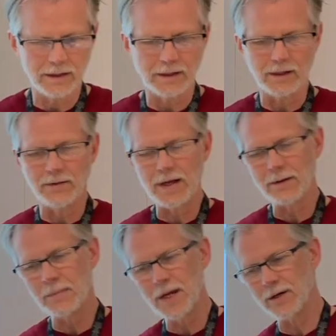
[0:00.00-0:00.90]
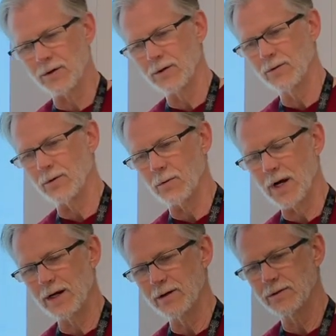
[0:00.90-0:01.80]
In that manner, the
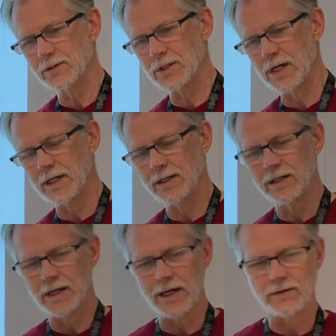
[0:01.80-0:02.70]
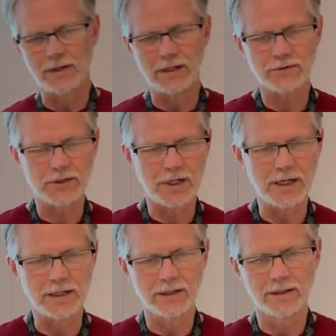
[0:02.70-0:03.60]
right side and the left
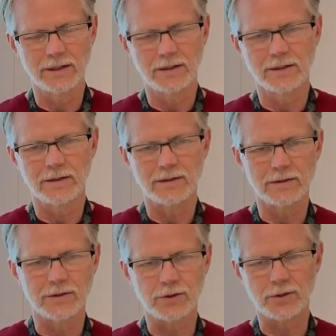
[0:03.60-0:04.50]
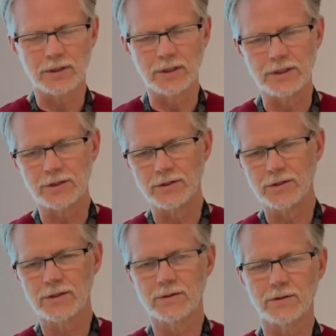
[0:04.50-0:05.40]
side
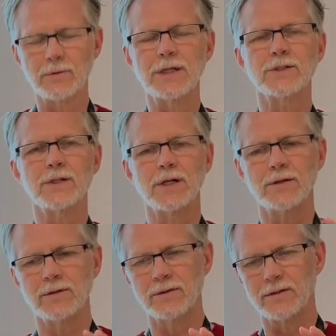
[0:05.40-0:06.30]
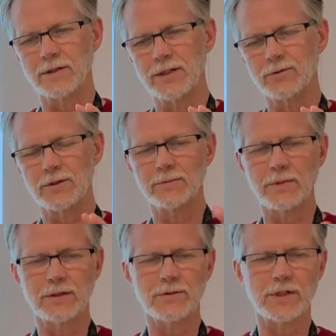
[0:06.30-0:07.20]
circulations, the right side atrium,
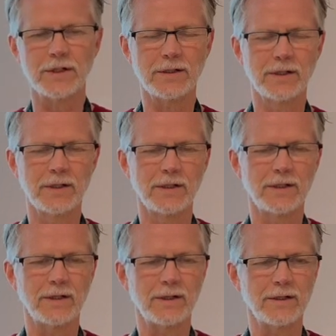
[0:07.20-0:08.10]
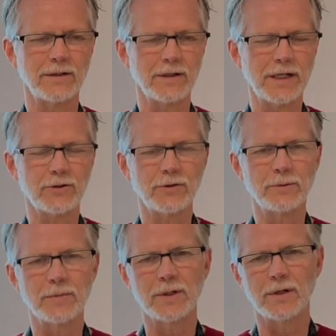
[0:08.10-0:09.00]
left side
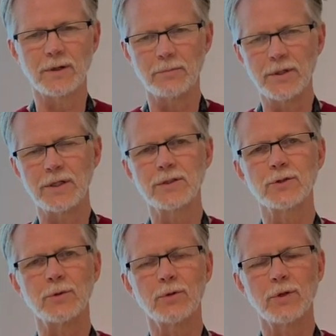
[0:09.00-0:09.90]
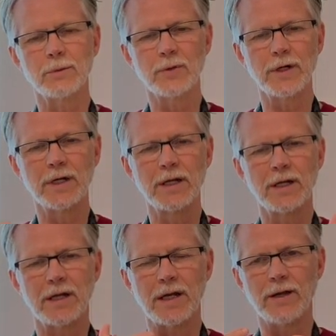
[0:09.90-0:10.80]
atrium begin to equilibrate,
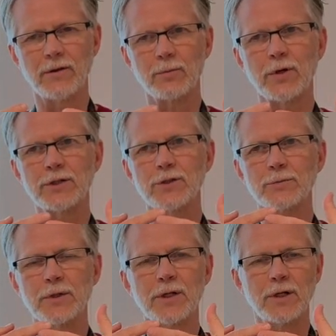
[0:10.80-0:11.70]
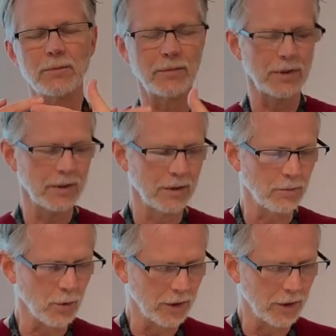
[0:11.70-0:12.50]
and their pressures become more